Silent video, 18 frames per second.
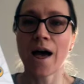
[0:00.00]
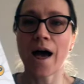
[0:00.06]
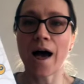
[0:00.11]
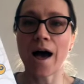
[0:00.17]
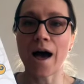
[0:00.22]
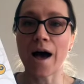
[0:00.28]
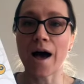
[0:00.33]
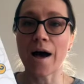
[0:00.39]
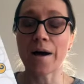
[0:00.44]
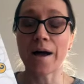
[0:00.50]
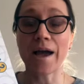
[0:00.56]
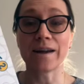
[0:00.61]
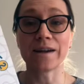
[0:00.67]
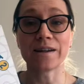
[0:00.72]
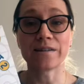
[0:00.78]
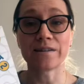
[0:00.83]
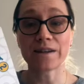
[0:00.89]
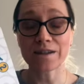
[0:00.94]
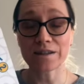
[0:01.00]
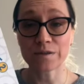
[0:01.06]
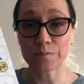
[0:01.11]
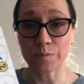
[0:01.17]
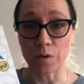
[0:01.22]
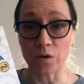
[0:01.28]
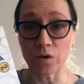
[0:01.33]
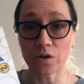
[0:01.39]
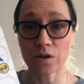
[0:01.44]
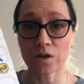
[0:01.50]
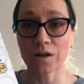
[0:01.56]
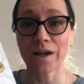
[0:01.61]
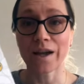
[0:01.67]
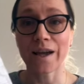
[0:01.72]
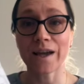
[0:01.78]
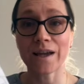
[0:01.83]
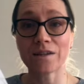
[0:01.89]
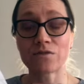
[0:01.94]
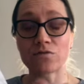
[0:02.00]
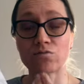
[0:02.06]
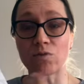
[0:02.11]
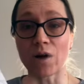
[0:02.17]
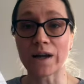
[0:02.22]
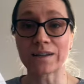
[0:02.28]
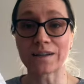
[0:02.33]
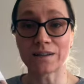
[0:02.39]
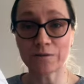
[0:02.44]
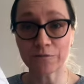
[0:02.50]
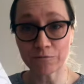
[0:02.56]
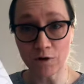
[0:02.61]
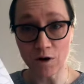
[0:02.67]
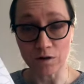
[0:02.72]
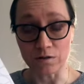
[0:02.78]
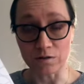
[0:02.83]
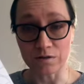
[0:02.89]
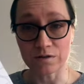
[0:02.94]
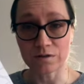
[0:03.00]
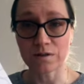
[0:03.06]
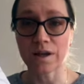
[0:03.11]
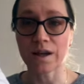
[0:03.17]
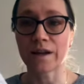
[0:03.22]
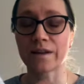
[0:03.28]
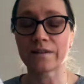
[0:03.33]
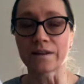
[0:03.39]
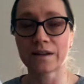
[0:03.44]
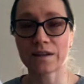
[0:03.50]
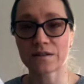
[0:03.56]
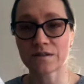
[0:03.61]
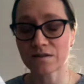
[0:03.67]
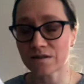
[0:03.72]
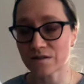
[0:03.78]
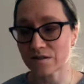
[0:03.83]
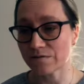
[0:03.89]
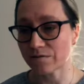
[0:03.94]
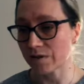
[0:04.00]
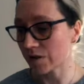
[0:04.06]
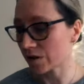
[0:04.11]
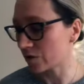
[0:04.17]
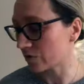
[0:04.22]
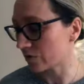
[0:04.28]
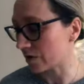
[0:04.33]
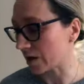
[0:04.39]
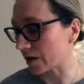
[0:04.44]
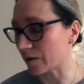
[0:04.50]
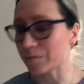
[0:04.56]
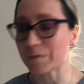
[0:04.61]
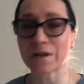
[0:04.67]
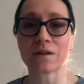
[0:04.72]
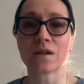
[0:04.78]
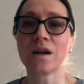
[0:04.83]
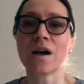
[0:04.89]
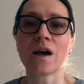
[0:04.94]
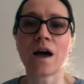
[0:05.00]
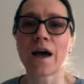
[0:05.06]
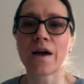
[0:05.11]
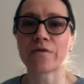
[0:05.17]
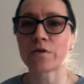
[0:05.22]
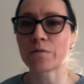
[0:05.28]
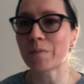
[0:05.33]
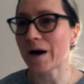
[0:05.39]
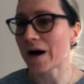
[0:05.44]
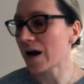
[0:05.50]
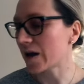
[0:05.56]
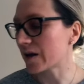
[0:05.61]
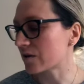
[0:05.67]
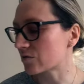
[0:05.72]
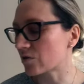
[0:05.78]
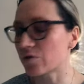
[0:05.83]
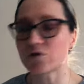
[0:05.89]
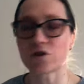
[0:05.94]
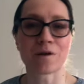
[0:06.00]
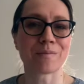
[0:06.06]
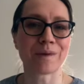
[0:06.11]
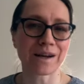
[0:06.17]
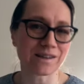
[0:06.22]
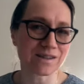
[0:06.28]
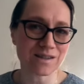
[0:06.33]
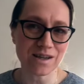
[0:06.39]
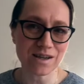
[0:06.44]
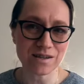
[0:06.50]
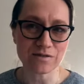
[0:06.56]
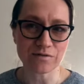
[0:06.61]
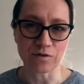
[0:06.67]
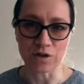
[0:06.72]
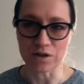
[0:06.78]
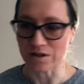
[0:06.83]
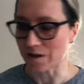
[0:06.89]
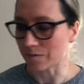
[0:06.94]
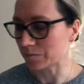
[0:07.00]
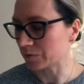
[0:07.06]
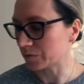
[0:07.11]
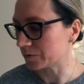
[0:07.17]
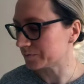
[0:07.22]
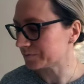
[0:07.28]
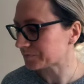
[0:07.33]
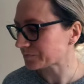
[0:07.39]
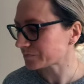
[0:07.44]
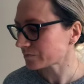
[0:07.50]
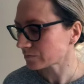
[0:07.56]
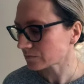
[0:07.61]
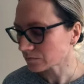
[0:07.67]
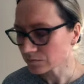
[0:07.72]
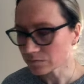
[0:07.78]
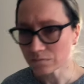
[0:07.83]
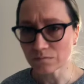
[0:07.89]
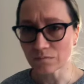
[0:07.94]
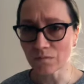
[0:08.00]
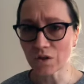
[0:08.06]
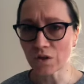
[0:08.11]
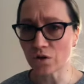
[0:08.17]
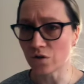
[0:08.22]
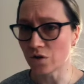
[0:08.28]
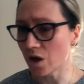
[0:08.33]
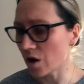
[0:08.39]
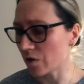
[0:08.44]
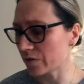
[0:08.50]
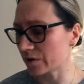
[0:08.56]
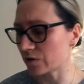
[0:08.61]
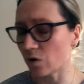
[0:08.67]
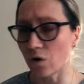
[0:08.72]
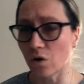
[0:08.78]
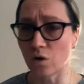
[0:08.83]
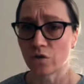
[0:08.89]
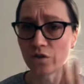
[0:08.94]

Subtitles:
and in this book it's right at the front. and I think this is a very good thing. I mean, if you buy crochet magazines, for example, you'll know that all